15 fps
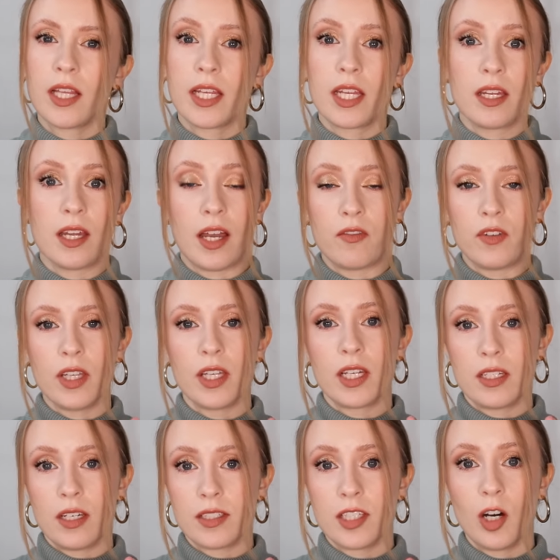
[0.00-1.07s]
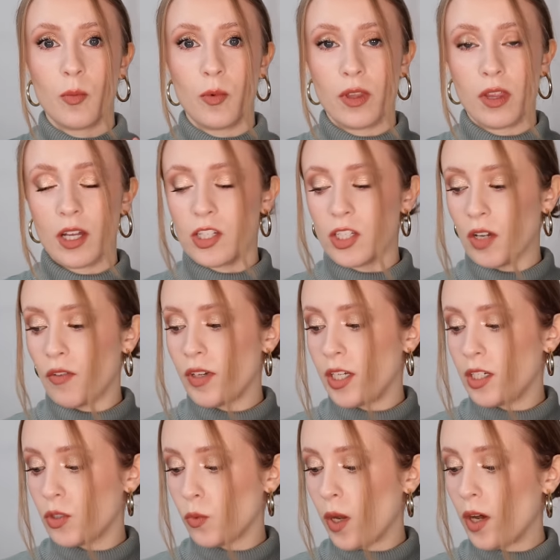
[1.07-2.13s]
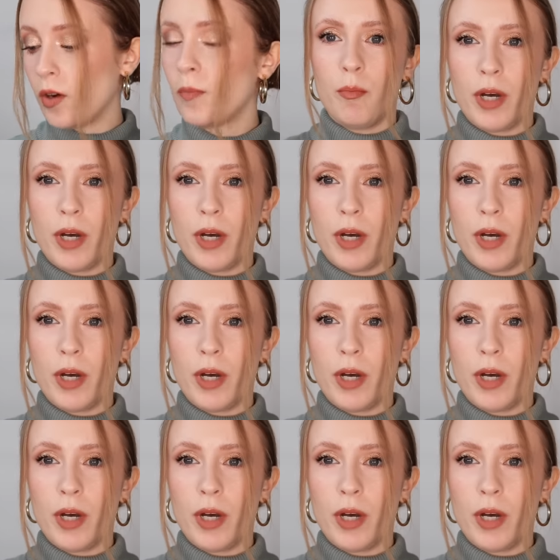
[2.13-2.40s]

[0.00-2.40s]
Like it, I feel like it does help with longevity as well.